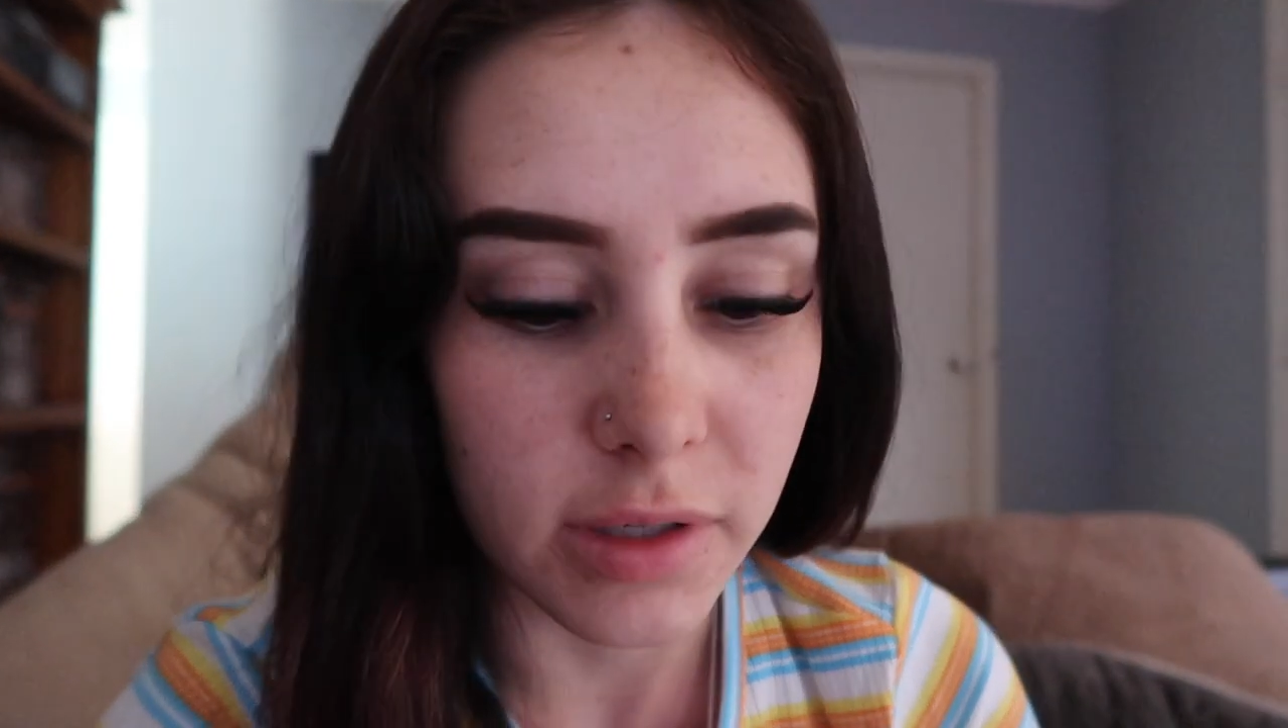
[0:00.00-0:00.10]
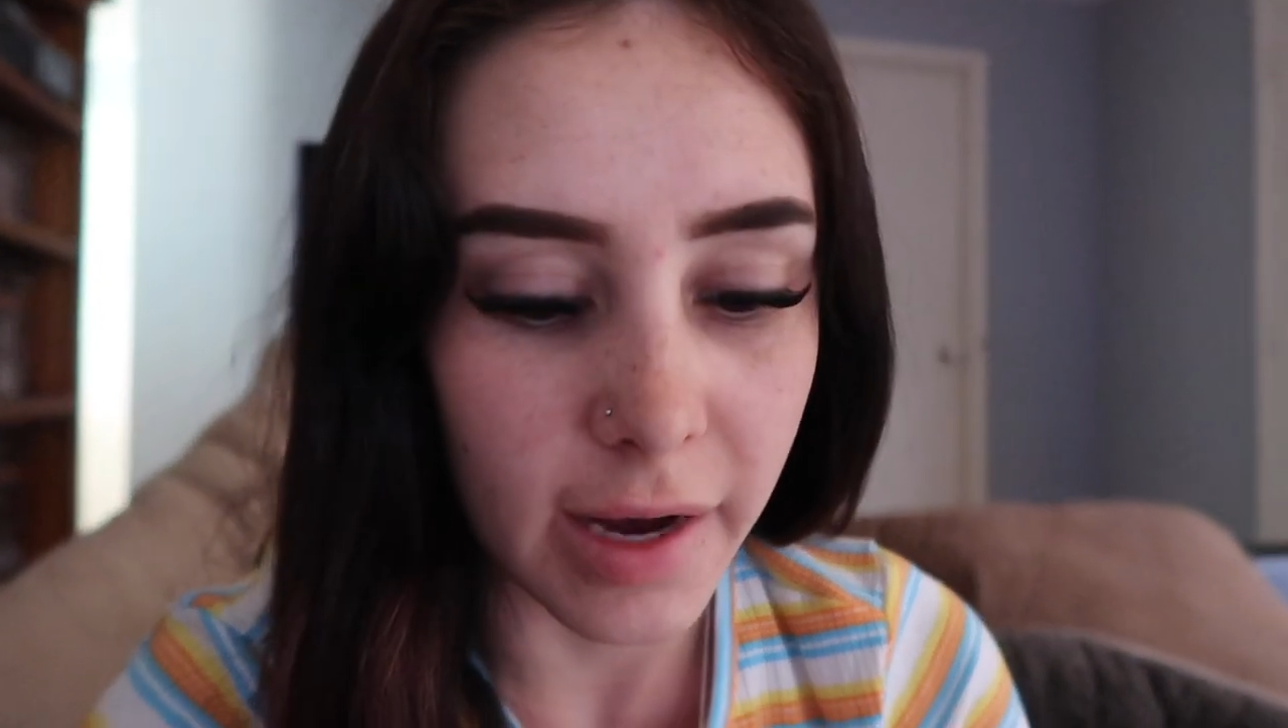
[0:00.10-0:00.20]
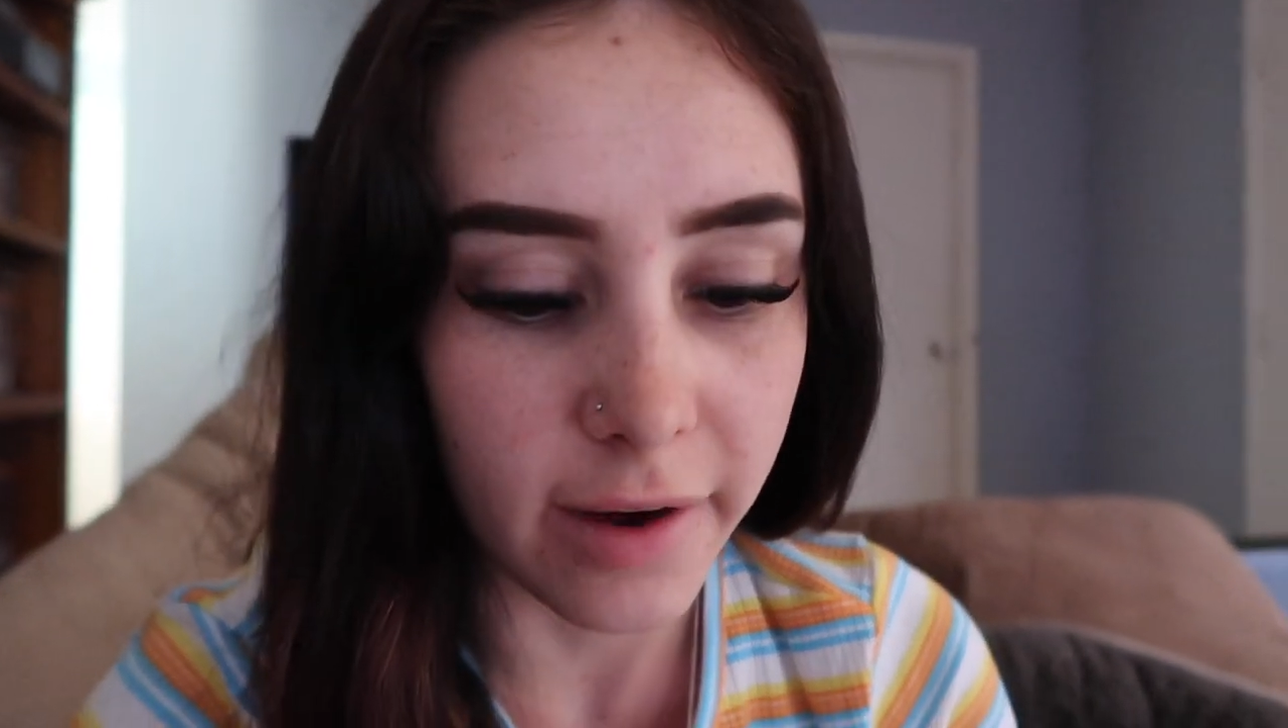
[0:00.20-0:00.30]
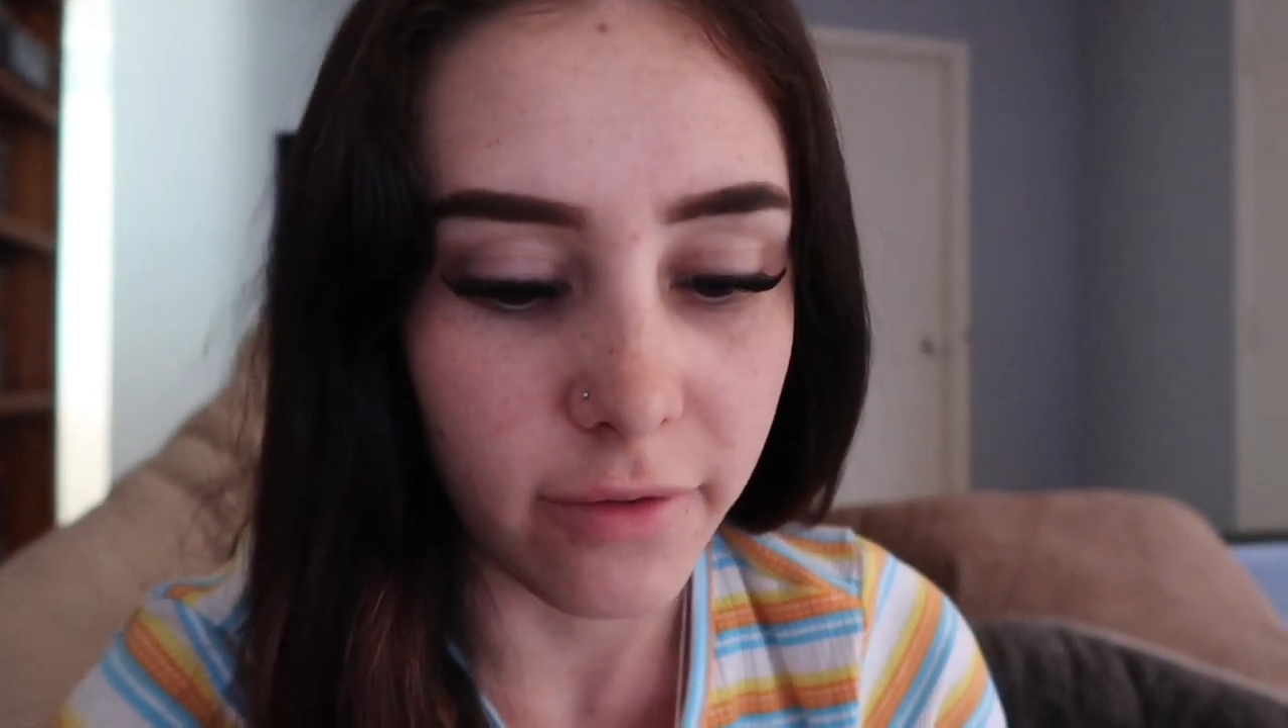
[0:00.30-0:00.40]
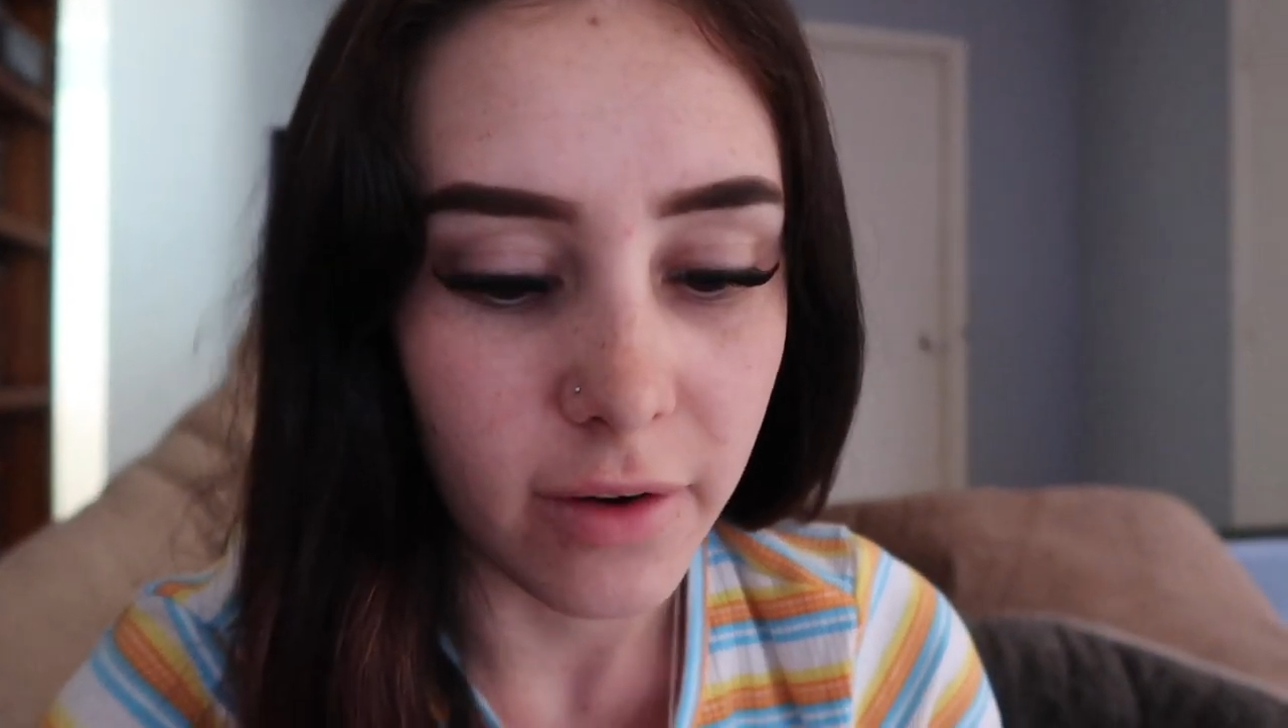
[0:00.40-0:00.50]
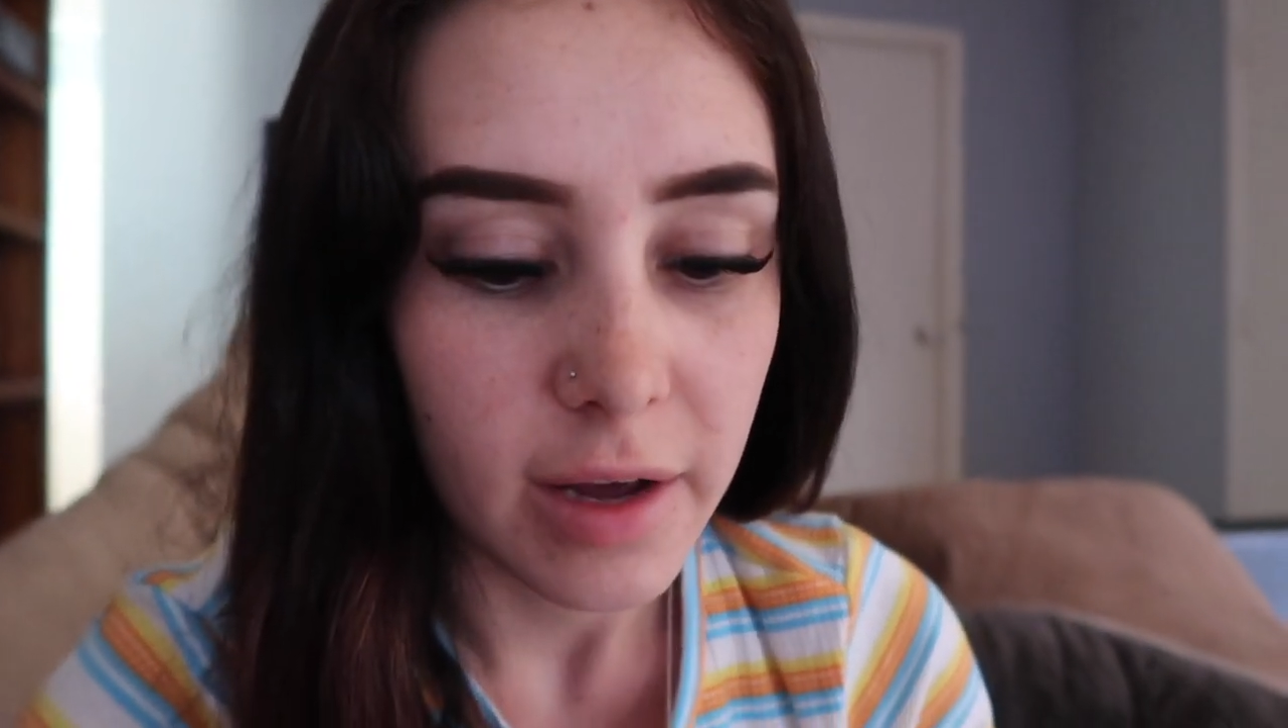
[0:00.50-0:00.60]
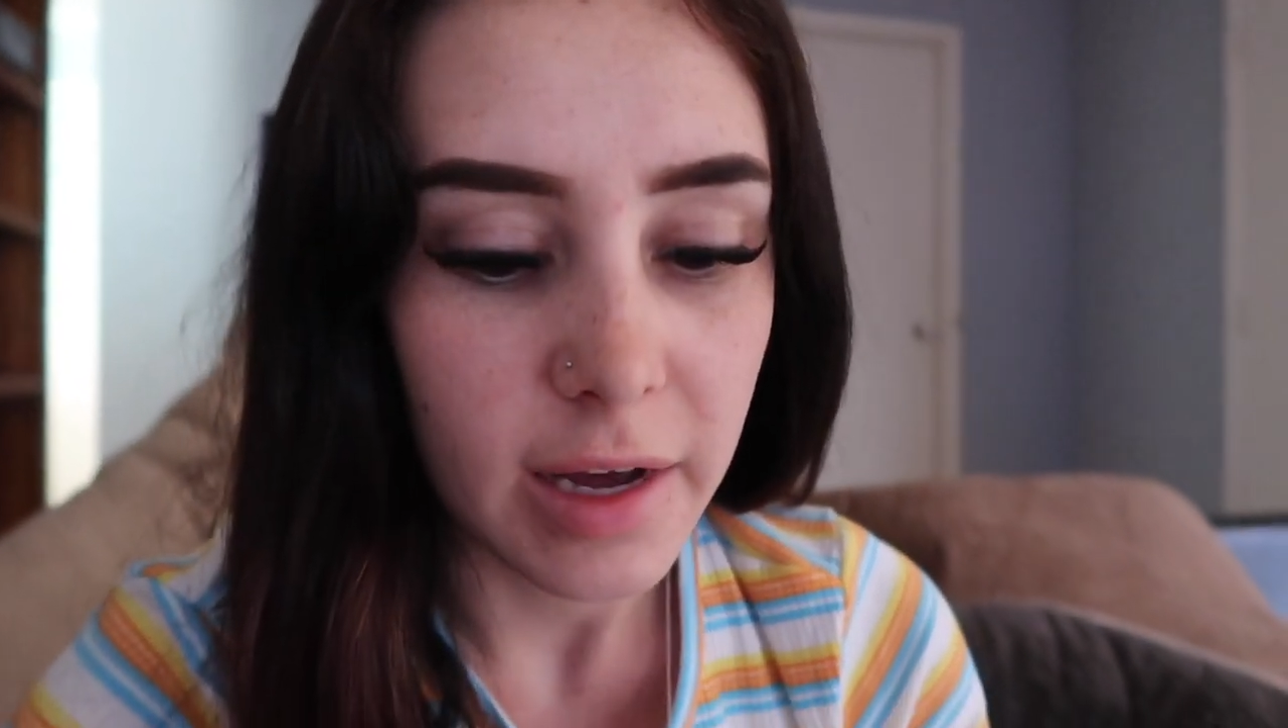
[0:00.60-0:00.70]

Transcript: safe